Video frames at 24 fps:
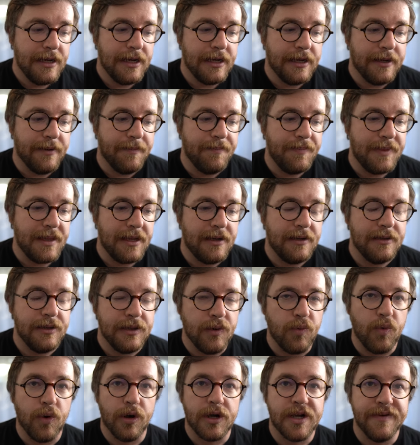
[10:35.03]

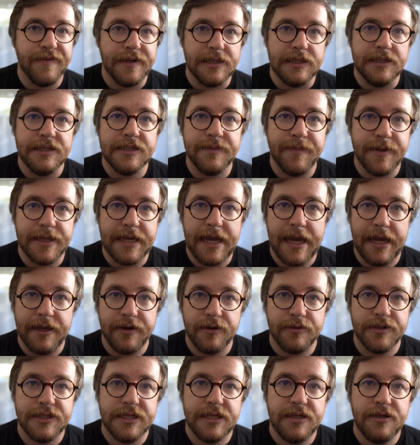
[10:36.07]
The work of Elizabeth
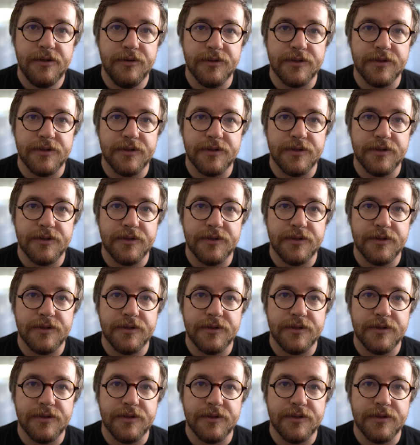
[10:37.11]
Anderson,